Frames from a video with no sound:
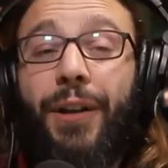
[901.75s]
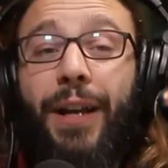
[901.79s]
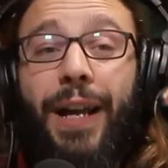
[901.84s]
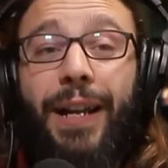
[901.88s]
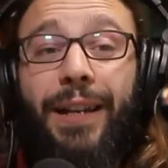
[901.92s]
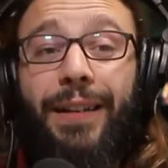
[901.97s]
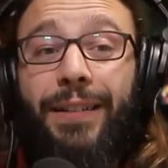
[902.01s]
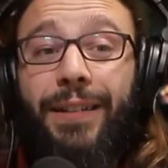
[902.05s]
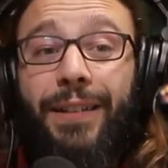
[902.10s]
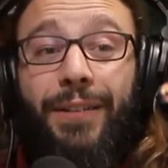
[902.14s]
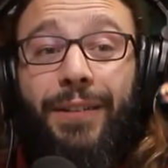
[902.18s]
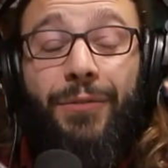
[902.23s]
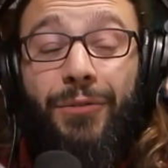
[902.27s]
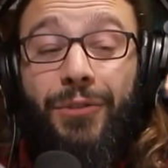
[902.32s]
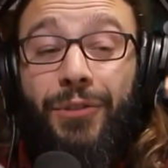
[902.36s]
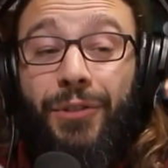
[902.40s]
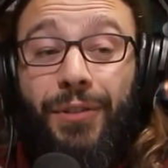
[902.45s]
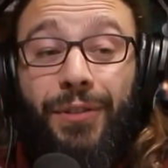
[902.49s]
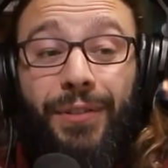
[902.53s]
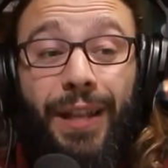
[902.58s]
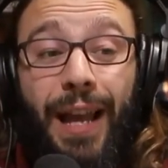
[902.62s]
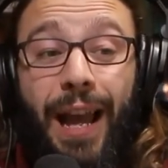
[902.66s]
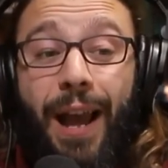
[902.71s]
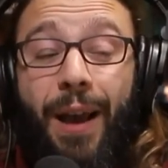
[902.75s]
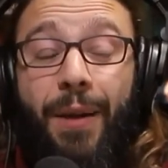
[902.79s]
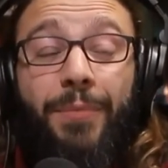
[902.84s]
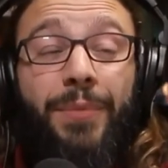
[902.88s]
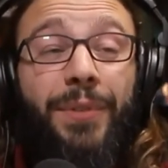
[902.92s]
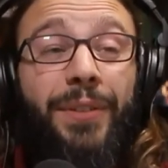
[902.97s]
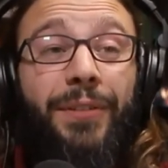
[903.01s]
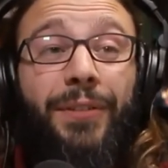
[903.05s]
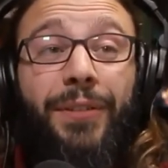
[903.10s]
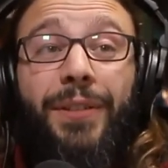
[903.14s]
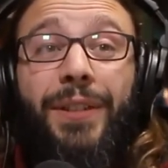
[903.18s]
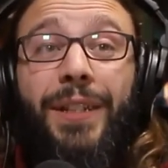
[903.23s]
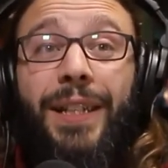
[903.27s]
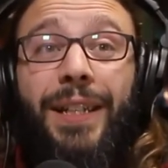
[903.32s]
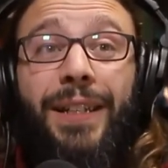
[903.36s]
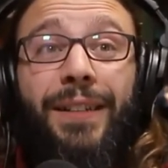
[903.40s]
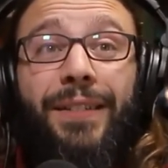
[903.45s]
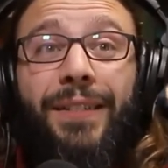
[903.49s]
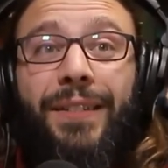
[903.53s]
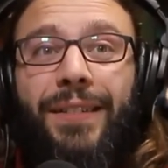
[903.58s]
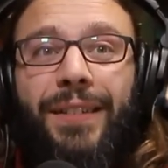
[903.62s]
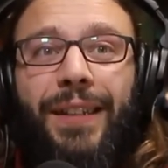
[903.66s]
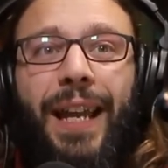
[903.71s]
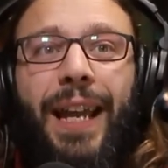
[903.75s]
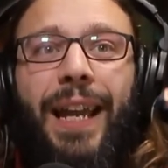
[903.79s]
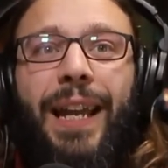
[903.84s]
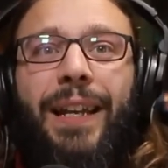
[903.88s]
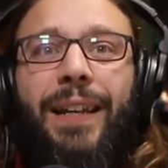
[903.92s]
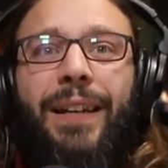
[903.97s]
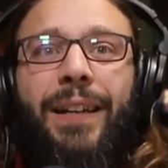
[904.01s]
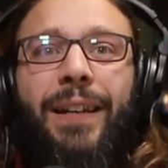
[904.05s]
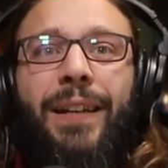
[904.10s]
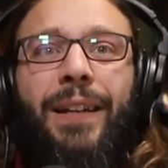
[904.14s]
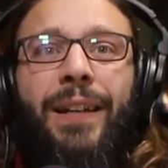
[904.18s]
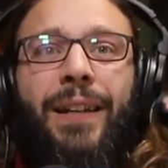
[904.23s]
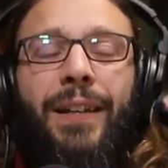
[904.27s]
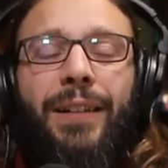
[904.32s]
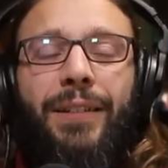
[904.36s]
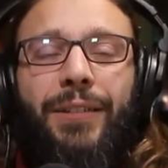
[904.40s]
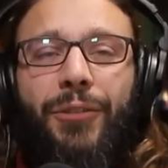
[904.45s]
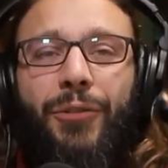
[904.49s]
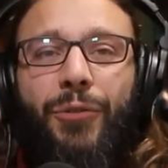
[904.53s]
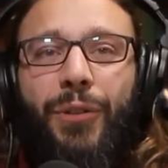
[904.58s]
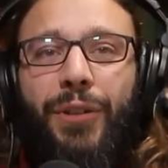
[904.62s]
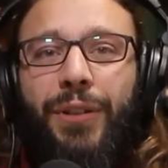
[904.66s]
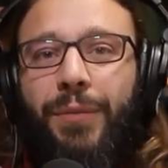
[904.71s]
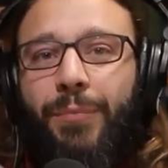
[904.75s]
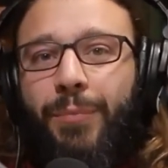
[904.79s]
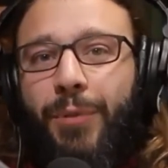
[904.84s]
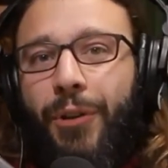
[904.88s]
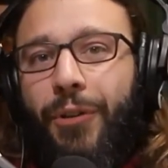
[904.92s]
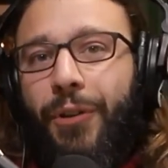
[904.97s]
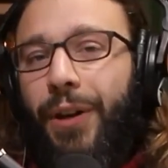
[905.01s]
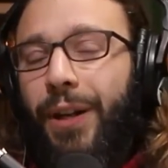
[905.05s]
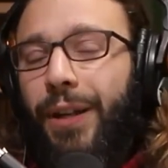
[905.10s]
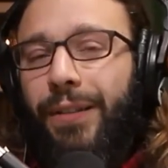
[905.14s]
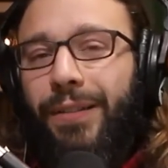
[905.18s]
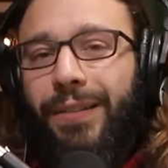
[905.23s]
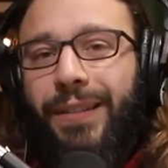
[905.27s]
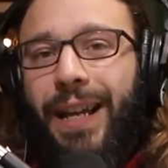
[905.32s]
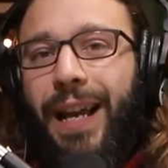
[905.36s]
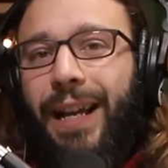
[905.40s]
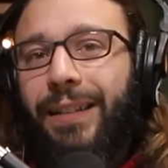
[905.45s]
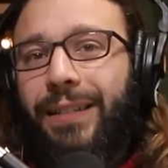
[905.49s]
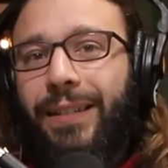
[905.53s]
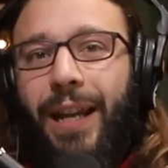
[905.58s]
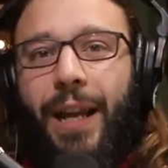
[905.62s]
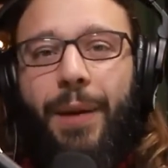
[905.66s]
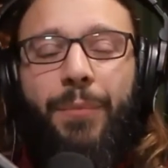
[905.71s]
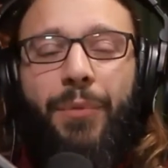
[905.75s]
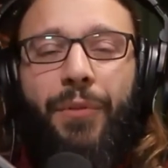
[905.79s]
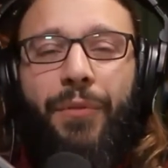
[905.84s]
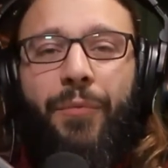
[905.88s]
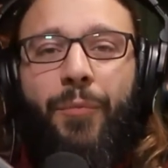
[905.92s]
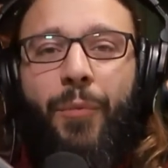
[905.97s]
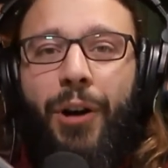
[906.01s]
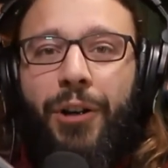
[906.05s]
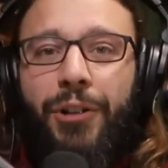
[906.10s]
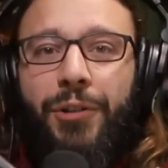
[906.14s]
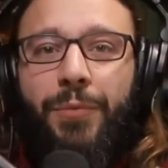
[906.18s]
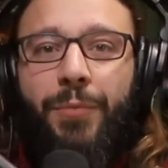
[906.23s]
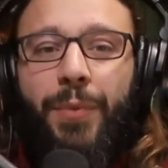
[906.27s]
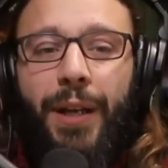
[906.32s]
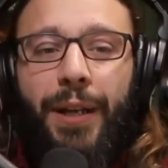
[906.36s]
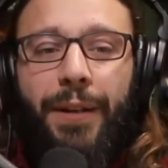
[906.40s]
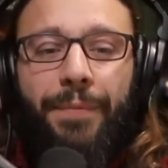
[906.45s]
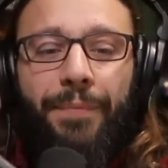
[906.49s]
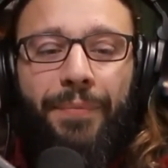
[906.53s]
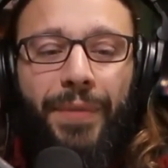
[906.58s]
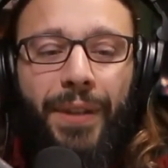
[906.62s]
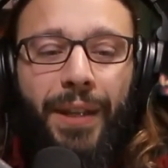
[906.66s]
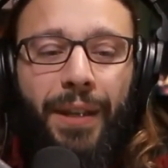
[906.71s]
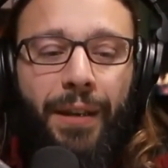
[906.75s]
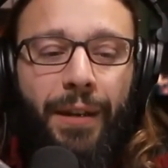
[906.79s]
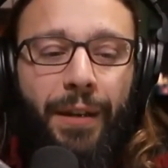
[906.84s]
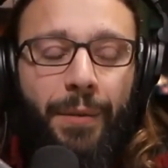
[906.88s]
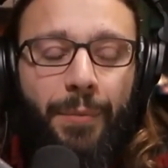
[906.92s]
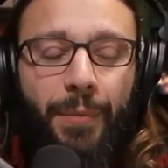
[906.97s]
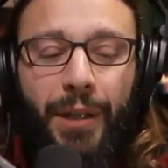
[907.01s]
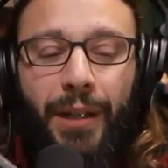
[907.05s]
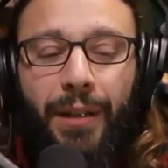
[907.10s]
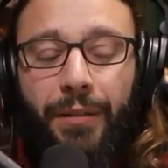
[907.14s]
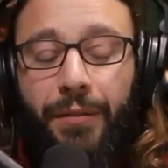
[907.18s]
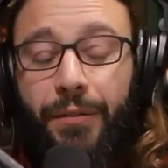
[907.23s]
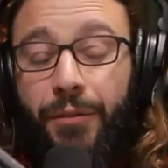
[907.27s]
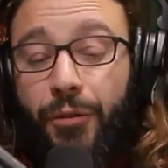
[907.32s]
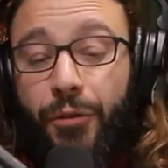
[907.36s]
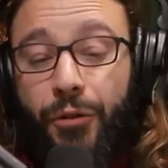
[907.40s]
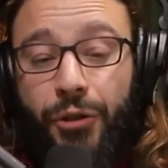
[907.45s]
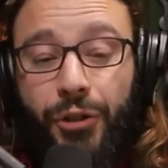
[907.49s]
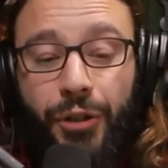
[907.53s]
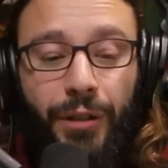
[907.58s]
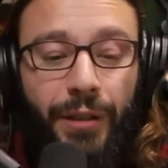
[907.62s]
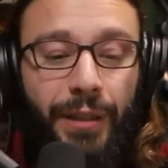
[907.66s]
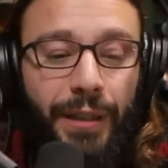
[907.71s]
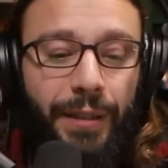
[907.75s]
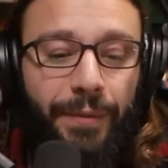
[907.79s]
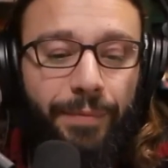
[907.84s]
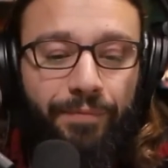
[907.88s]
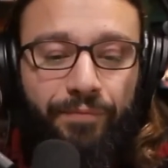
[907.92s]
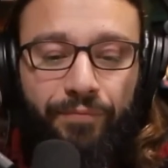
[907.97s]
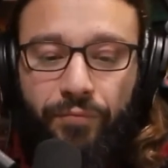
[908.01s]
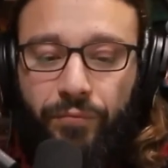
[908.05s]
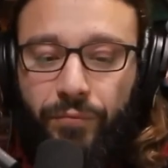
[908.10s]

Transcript: And it just absolutely insane to experience that type of mosh pit, because usually,